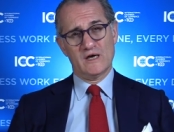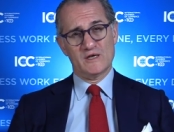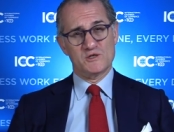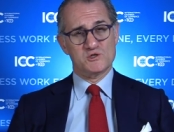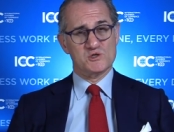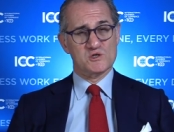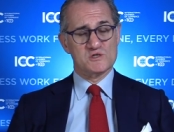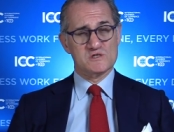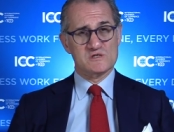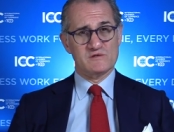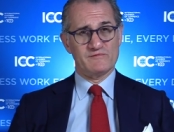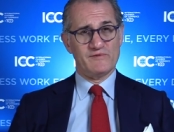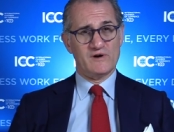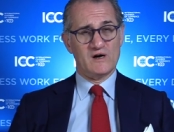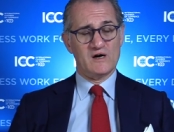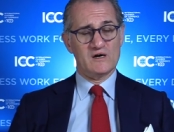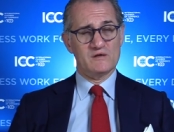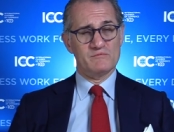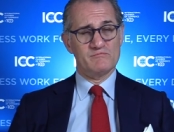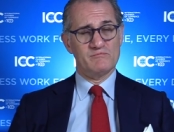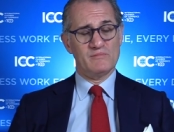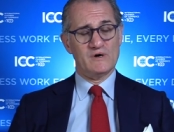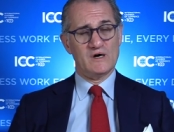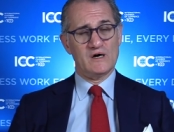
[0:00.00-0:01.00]
and
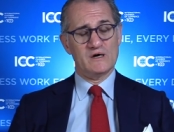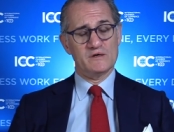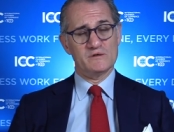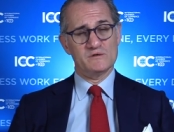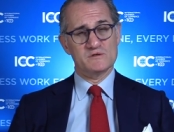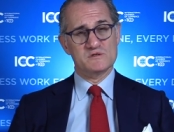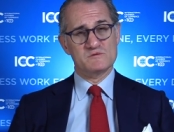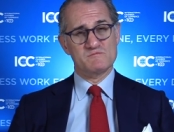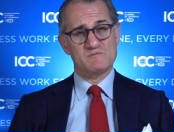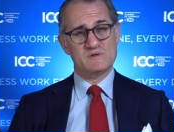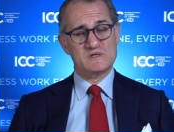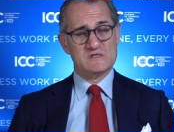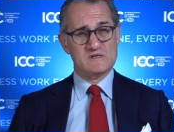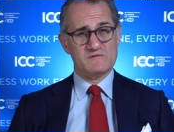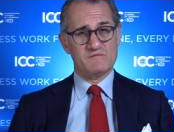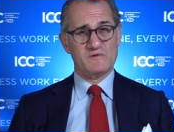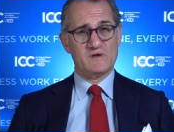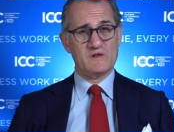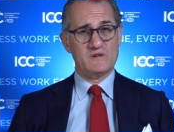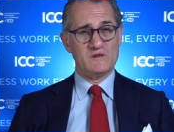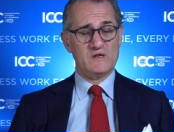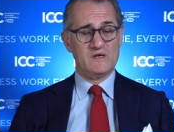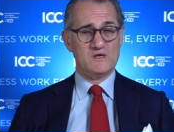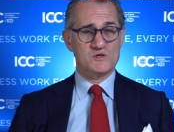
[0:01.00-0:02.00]
justified by the
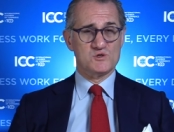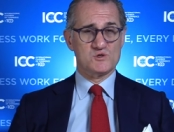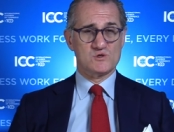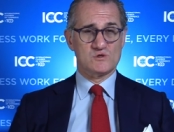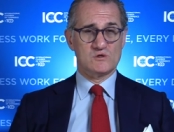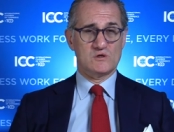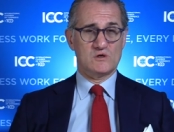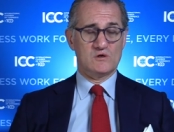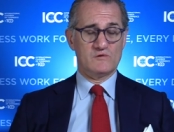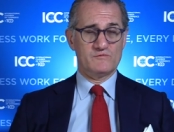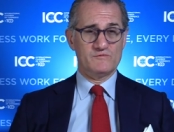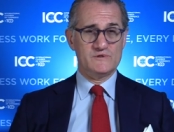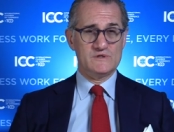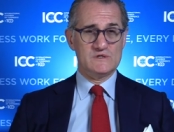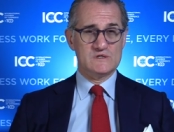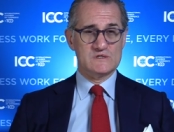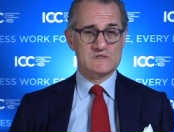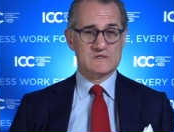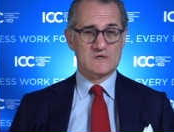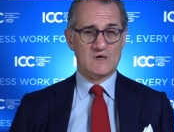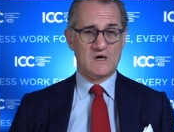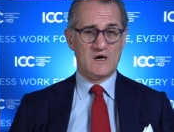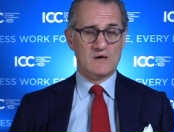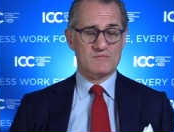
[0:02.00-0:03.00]
specific nature of
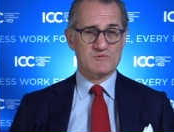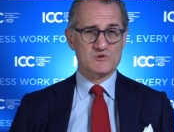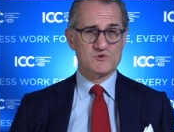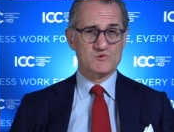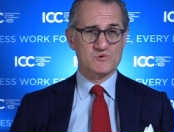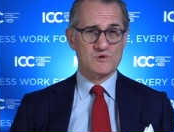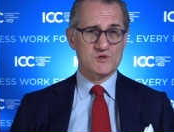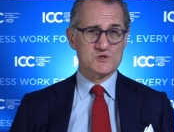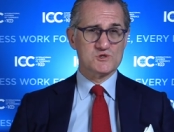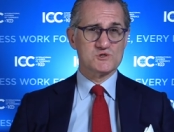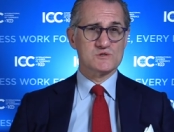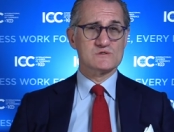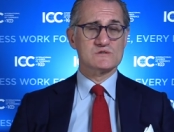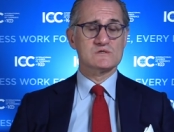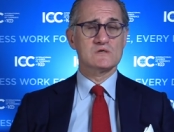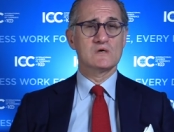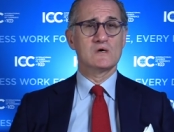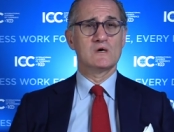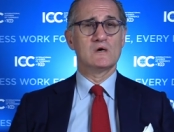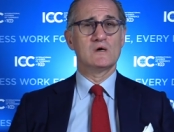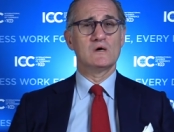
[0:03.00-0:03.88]
these arbitrations,